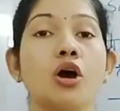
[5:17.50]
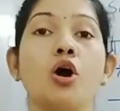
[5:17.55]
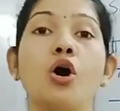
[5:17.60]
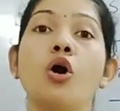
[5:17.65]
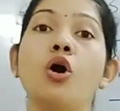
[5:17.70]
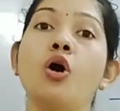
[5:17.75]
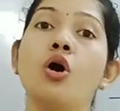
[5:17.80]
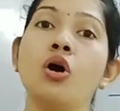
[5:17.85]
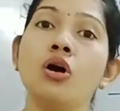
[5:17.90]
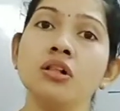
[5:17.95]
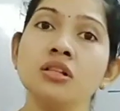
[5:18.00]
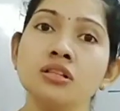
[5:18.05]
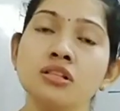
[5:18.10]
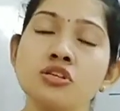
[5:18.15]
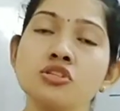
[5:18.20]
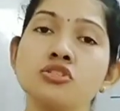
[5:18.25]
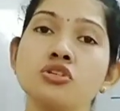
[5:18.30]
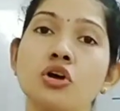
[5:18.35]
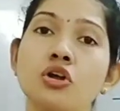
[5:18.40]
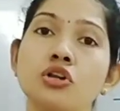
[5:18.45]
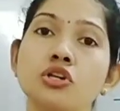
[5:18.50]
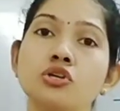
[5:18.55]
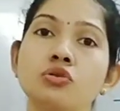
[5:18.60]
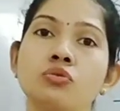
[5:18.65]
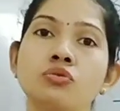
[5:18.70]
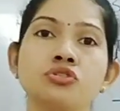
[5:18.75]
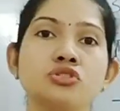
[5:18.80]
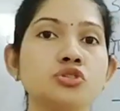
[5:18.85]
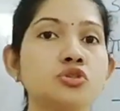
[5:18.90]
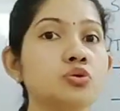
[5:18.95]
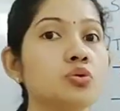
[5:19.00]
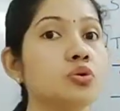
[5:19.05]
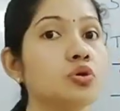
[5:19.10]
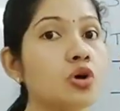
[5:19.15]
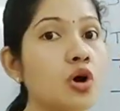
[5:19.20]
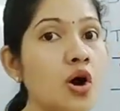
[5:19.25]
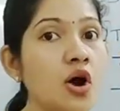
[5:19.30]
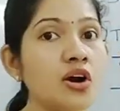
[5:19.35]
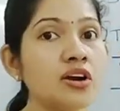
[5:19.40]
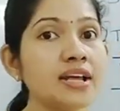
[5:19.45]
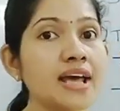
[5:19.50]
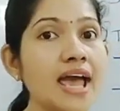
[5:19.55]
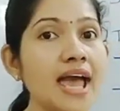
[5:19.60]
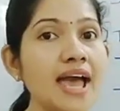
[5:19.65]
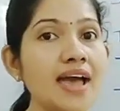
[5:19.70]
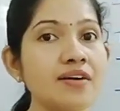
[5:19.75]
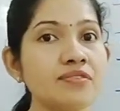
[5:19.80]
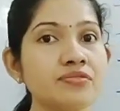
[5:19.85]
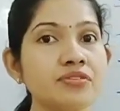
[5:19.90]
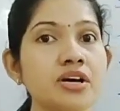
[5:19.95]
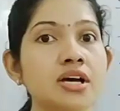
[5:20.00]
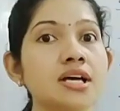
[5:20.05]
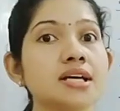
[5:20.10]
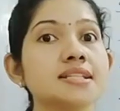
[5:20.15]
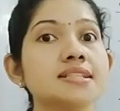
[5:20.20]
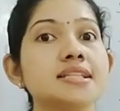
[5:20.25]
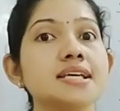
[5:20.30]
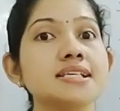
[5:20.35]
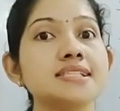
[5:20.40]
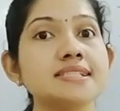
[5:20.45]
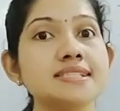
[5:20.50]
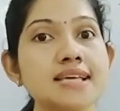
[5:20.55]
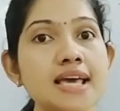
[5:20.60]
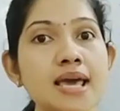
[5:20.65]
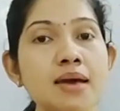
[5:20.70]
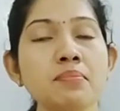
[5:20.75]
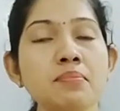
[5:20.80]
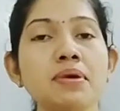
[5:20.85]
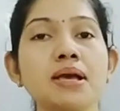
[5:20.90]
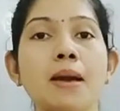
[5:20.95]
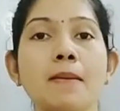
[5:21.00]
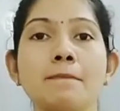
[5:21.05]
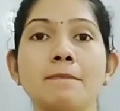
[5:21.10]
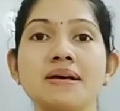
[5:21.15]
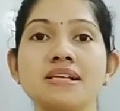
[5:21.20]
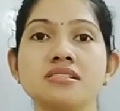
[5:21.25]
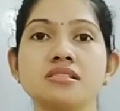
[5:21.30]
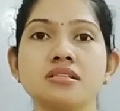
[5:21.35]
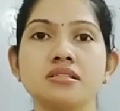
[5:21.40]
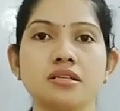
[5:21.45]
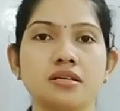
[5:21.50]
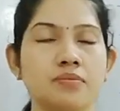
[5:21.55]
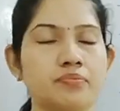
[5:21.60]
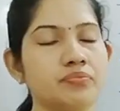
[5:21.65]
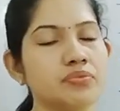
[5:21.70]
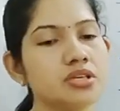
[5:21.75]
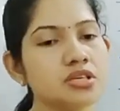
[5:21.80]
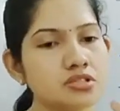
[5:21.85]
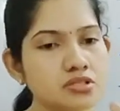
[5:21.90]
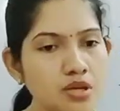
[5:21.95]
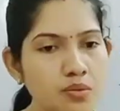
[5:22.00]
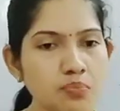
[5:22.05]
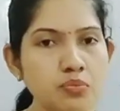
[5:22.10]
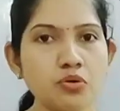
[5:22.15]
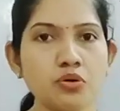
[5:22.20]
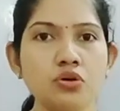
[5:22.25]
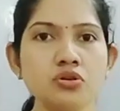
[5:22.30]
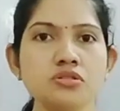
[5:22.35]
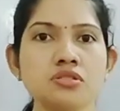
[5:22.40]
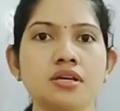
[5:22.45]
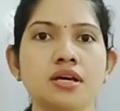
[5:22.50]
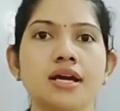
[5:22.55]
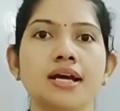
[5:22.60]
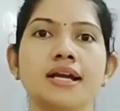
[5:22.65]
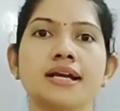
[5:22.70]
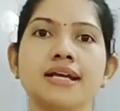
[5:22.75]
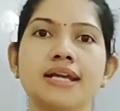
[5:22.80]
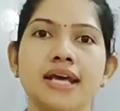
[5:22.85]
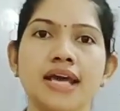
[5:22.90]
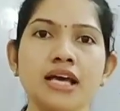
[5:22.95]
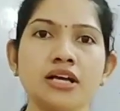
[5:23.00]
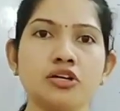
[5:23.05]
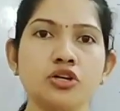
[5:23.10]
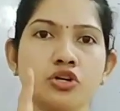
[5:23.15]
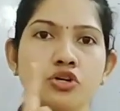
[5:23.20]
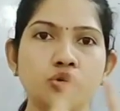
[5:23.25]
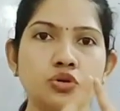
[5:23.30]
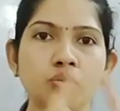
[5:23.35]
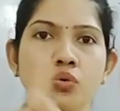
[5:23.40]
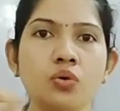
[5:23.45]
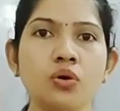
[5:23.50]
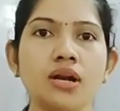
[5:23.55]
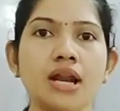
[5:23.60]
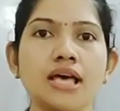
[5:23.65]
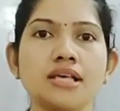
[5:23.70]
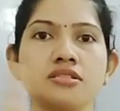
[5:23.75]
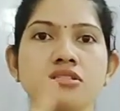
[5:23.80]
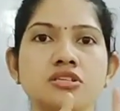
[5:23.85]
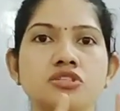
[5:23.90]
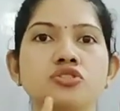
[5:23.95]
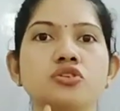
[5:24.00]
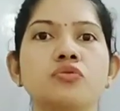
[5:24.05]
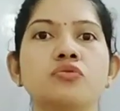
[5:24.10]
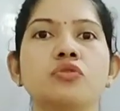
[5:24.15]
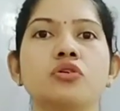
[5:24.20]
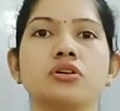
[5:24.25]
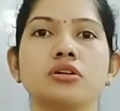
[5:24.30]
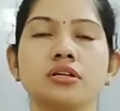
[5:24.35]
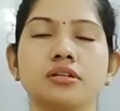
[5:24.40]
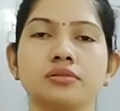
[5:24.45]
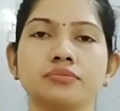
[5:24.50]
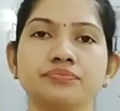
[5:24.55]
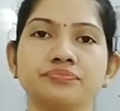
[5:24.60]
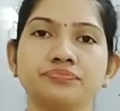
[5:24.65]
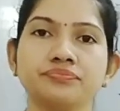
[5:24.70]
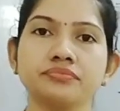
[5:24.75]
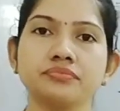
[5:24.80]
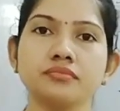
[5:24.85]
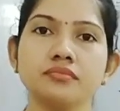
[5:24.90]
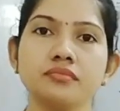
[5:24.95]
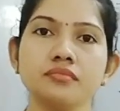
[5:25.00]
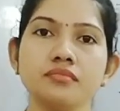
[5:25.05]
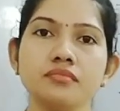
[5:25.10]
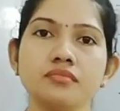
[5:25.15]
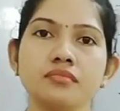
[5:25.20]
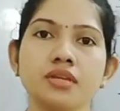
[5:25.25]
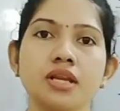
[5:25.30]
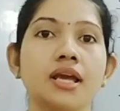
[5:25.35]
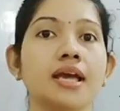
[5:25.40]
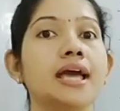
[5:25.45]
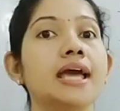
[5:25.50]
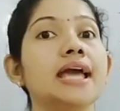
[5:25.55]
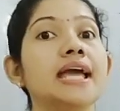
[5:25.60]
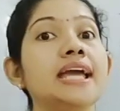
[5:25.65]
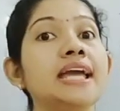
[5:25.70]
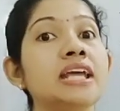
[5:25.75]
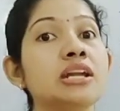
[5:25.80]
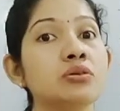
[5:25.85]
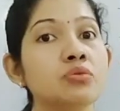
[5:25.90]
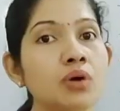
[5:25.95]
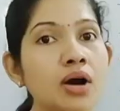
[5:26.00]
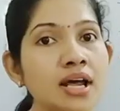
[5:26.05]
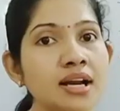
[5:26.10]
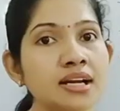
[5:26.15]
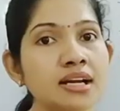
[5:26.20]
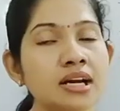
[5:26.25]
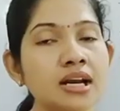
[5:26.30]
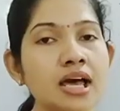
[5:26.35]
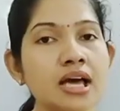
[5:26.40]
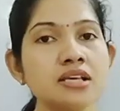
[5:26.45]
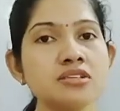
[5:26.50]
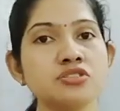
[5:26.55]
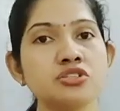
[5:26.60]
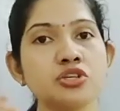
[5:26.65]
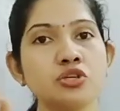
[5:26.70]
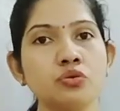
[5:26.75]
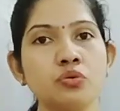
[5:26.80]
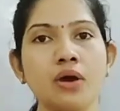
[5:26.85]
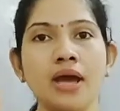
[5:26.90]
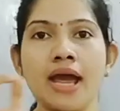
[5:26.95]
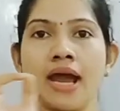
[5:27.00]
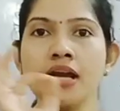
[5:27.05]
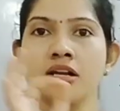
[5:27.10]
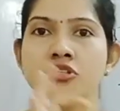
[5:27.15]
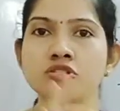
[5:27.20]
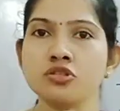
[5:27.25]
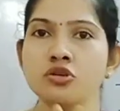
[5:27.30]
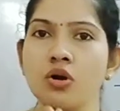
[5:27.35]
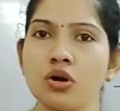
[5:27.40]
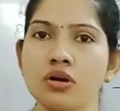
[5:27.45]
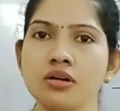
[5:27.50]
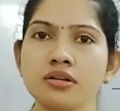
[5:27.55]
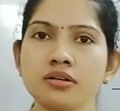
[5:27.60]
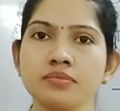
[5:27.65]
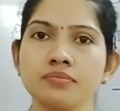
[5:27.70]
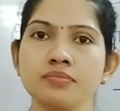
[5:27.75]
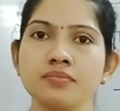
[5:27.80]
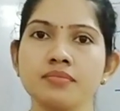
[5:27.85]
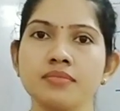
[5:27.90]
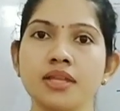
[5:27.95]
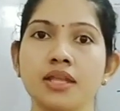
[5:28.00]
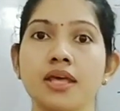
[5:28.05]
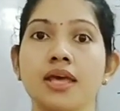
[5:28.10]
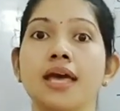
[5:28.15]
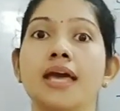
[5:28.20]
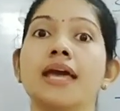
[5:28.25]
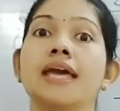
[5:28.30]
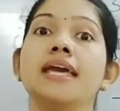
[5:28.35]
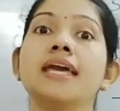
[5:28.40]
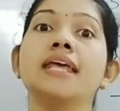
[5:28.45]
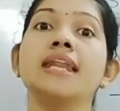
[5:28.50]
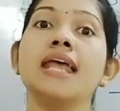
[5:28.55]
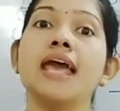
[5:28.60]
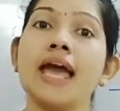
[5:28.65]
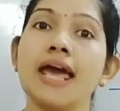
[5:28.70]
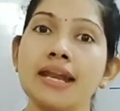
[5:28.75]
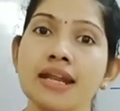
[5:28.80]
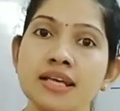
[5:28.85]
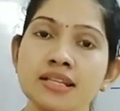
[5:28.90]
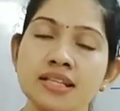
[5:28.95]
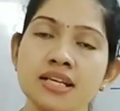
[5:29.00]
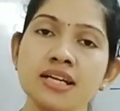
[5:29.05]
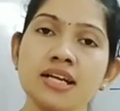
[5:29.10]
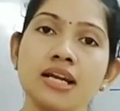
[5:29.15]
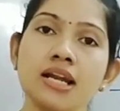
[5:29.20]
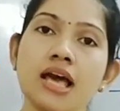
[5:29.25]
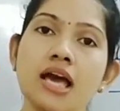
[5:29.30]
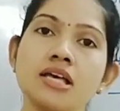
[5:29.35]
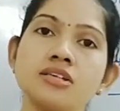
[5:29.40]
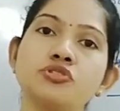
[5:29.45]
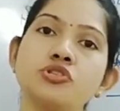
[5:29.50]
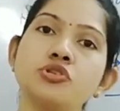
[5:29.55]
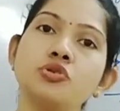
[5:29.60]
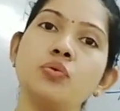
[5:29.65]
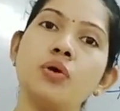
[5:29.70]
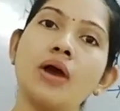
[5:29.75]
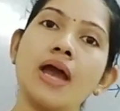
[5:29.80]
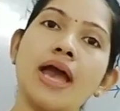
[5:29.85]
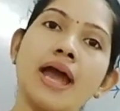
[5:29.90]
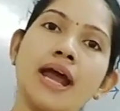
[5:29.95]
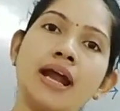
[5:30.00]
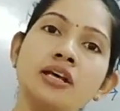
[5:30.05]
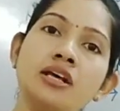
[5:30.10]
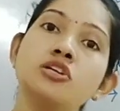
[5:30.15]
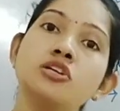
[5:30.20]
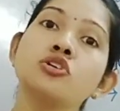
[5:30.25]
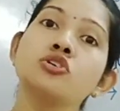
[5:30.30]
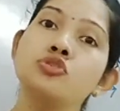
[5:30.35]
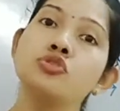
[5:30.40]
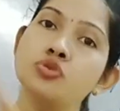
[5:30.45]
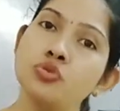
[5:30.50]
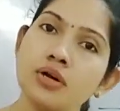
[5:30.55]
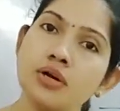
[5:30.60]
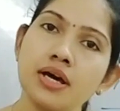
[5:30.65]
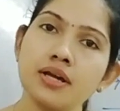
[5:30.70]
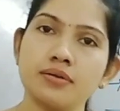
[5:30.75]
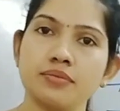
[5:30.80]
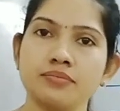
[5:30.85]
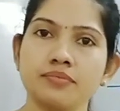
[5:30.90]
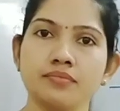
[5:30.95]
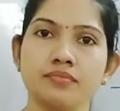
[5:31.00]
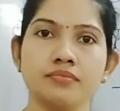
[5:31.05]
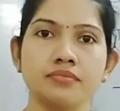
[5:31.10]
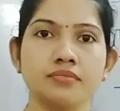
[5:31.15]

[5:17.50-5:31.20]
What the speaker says: All the solutes do not have the same capacity. Suppose take two glasses of water. In one glass you add salt, in another glass you add sugar,